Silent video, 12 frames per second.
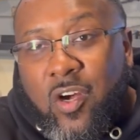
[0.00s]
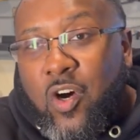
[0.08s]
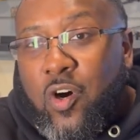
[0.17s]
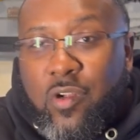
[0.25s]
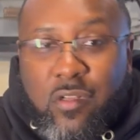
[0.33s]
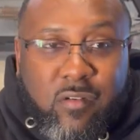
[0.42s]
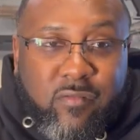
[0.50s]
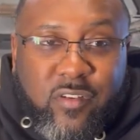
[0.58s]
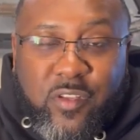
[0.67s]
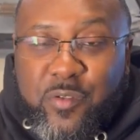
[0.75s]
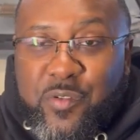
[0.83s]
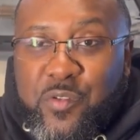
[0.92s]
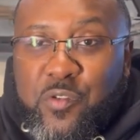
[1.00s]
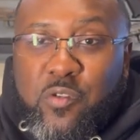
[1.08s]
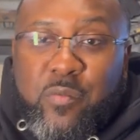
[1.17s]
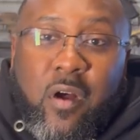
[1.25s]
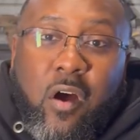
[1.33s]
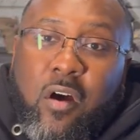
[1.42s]
all over YouTube,
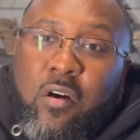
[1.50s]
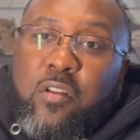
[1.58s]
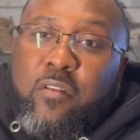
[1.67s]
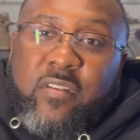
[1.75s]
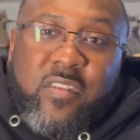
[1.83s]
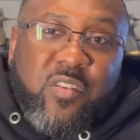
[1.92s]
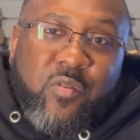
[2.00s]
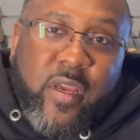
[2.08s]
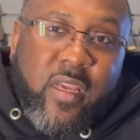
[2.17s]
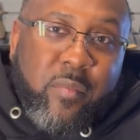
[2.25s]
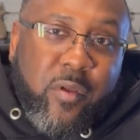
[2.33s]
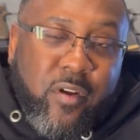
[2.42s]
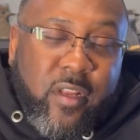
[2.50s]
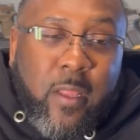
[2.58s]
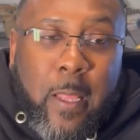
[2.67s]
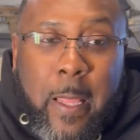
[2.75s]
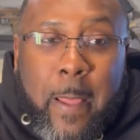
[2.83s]
all over the 2A community.